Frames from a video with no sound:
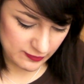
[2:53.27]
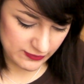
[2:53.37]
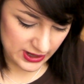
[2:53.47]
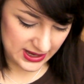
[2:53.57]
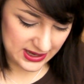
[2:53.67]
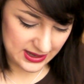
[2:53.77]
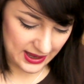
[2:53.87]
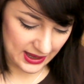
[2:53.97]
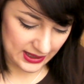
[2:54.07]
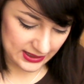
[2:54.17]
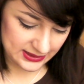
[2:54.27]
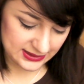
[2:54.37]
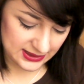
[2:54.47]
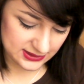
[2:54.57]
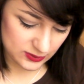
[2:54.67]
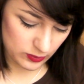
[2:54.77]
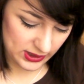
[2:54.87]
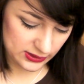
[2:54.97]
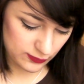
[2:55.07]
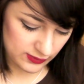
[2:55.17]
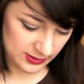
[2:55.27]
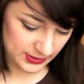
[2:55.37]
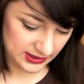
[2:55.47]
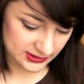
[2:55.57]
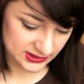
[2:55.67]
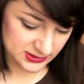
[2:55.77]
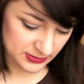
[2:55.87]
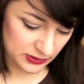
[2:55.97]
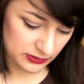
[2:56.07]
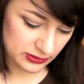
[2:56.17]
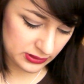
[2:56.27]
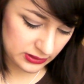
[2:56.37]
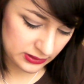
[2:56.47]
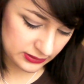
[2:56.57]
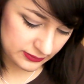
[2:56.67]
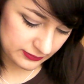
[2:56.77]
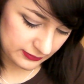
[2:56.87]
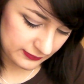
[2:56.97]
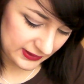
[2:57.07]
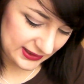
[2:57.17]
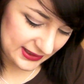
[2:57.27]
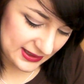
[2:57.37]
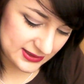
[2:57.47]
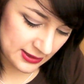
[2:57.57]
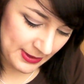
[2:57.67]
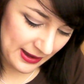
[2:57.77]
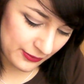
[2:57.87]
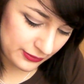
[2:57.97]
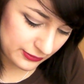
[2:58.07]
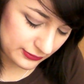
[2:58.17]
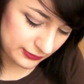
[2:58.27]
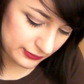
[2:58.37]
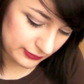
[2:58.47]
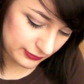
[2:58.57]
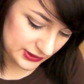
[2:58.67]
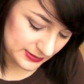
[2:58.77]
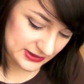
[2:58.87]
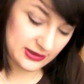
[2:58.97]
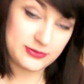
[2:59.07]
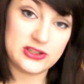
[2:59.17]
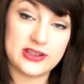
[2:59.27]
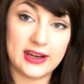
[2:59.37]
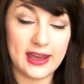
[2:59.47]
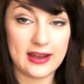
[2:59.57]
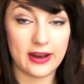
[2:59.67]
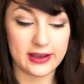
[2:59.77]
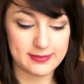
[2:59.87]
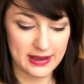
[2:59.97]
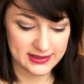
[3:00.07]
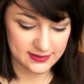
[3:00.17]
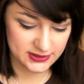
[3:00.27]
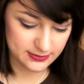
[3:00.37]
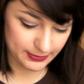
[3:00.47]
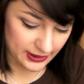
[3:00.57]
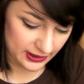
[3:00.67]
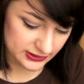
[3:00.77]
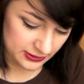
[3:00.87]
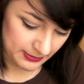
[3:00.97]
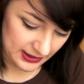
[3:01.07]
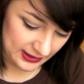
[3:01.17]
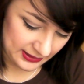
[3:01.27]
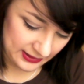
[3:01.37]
runny, and it's quite creamy and smooth. I can get some out, which means I'm just going to get like a massive splurt on my hand